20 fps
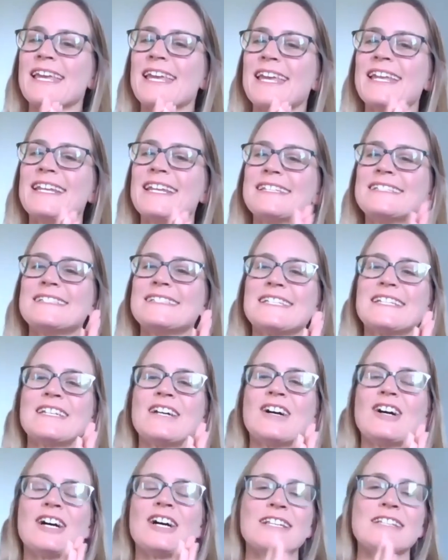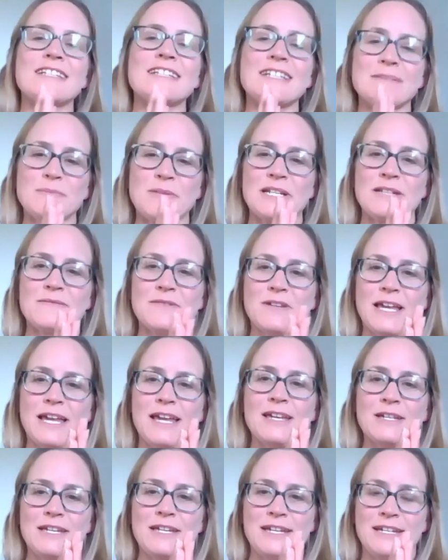It is on a little bit of a
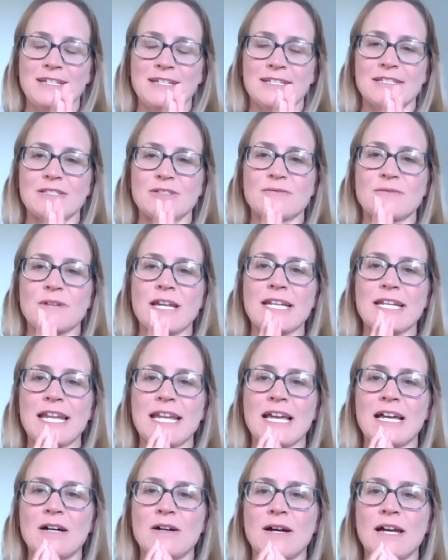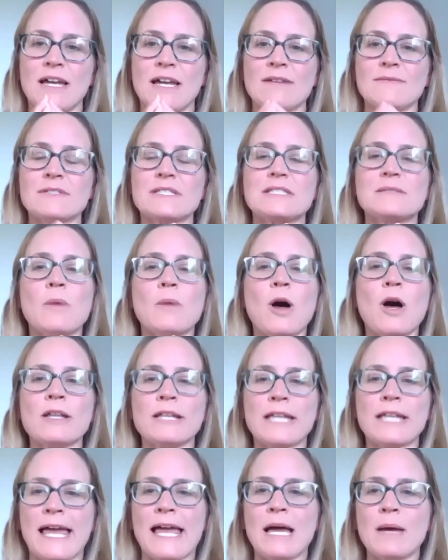hiatus right now. I have a small
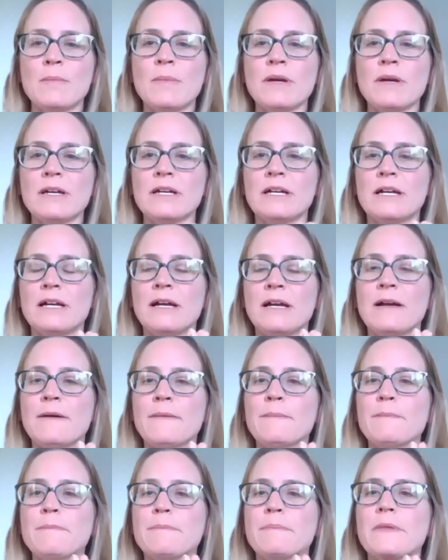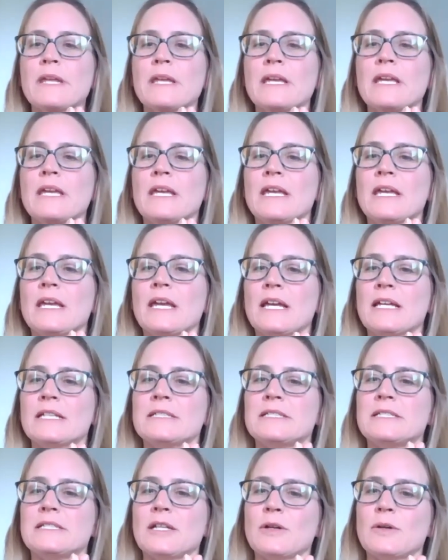lab.
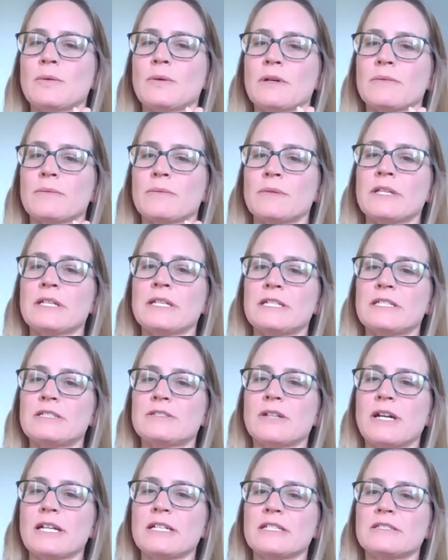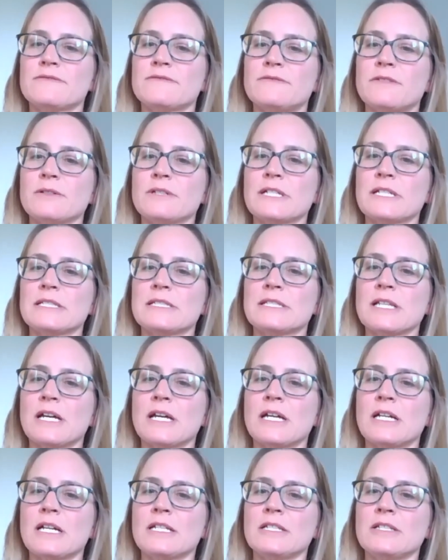And so we're really trying to focus
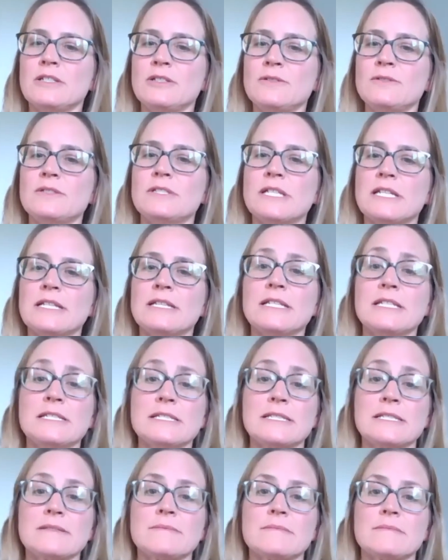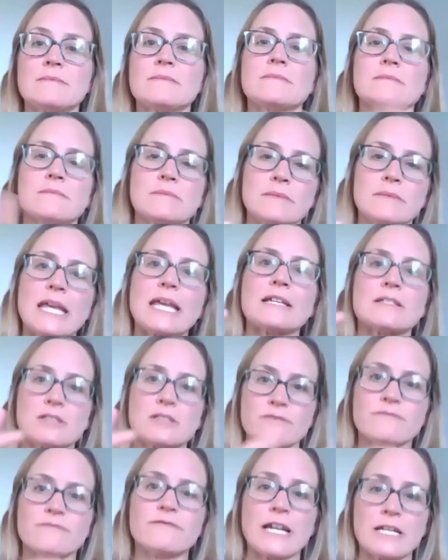on using these
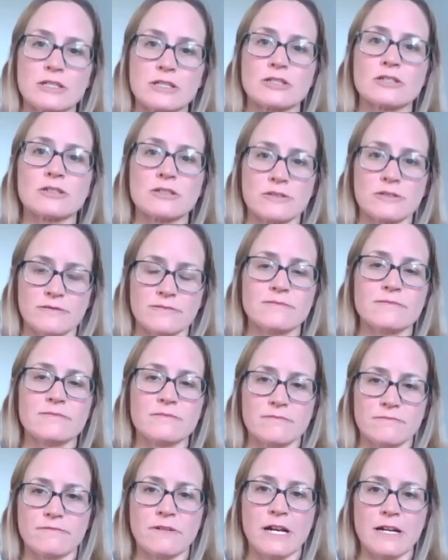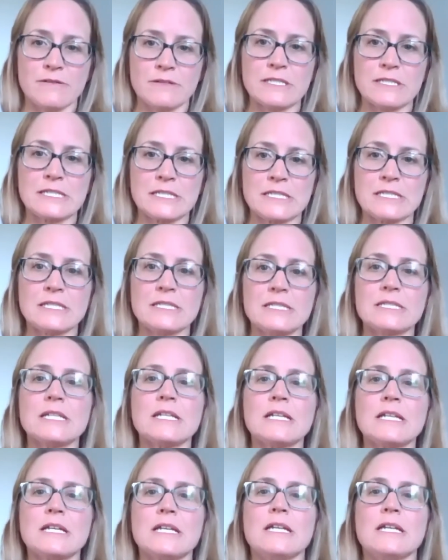cancer vector viruses